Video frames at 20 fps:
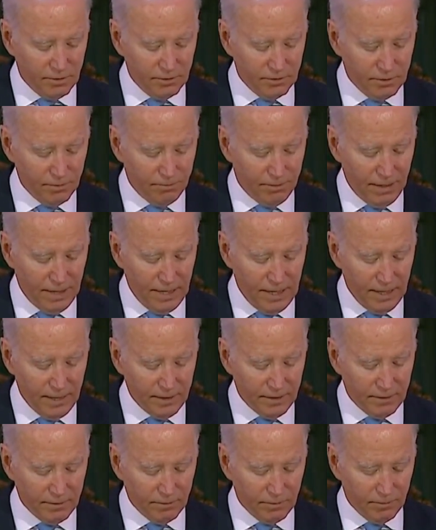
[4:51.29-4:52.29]
Japan
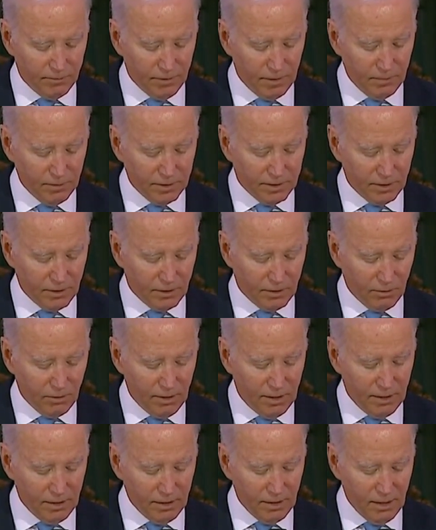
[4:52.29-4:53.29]
and the Republic of
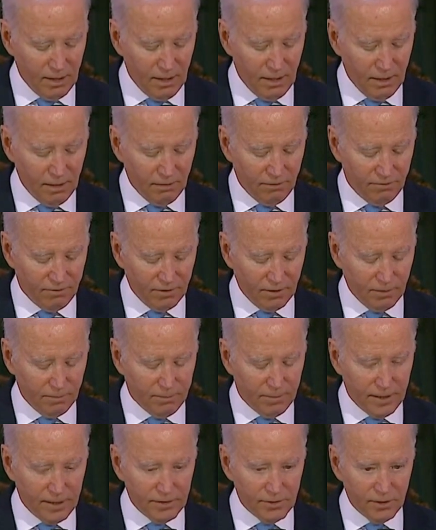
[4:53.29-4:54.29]
Korea,
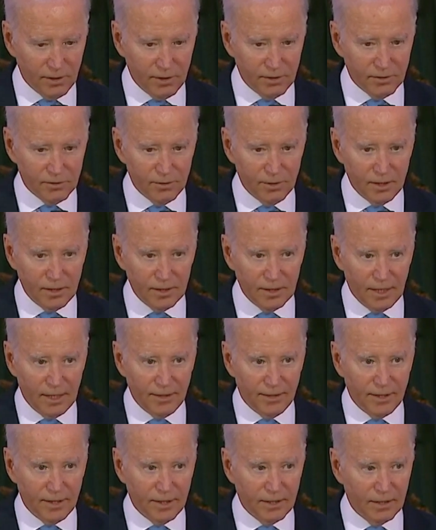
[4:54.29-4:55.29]
Philippines, and Australia, I
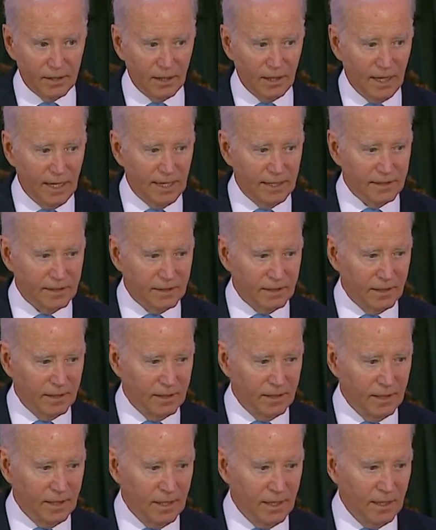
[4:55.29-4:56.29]
think the last uh,
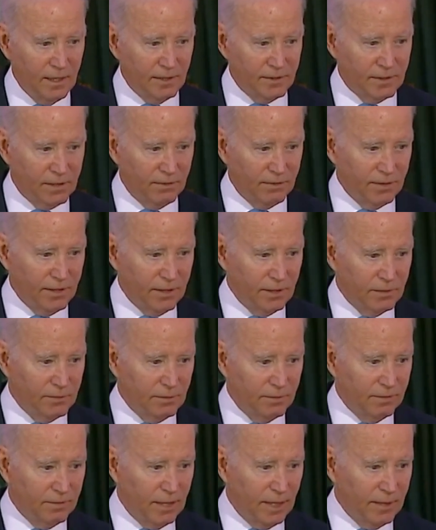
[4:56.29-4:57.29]
several years
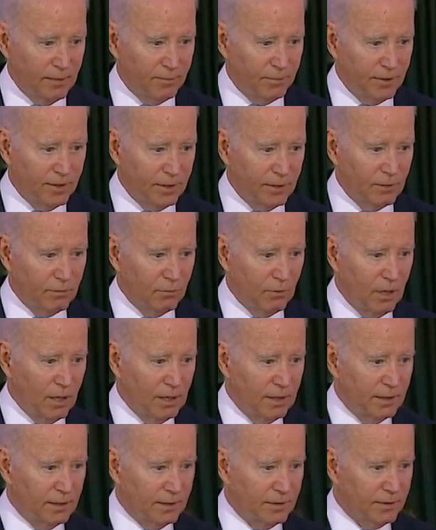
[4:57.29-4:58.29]
we've had a pretty good
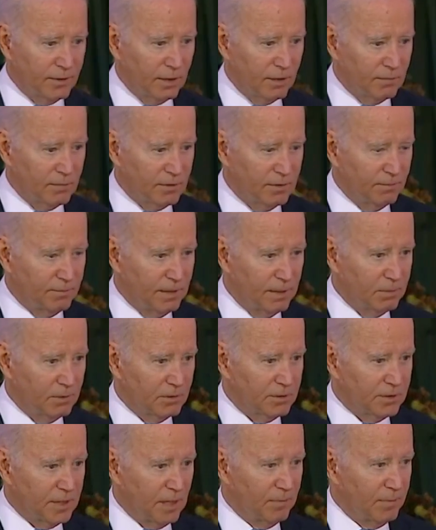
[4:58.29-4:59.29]
run in terms of people
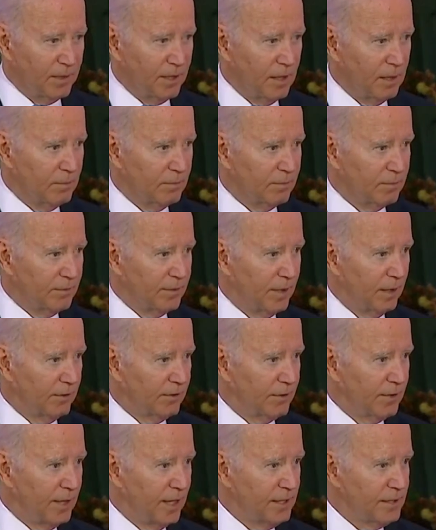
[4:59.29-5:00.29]
stepping up and
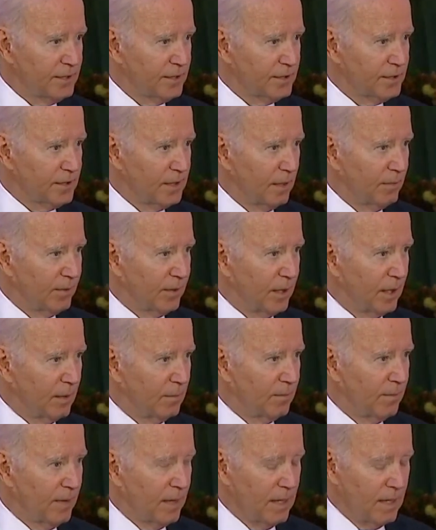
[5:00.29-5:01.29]
other nations stepping up.
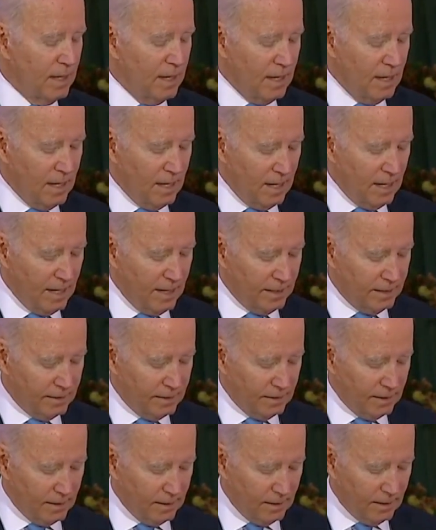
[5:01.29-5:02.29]

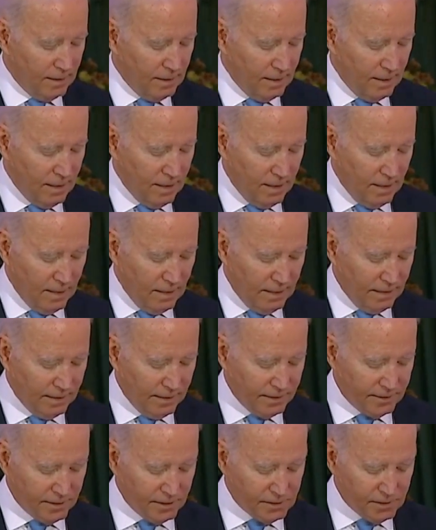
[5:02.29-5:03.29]
And uh, in
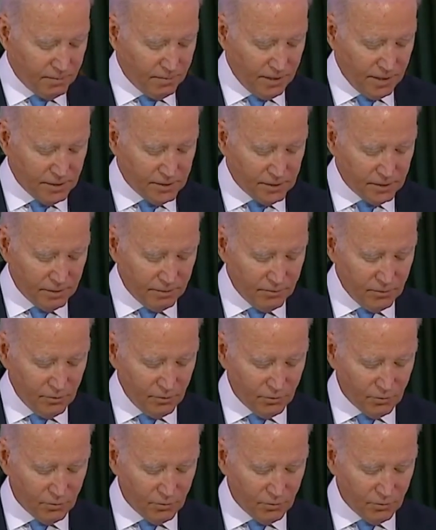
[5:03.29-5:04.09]
anticipation of new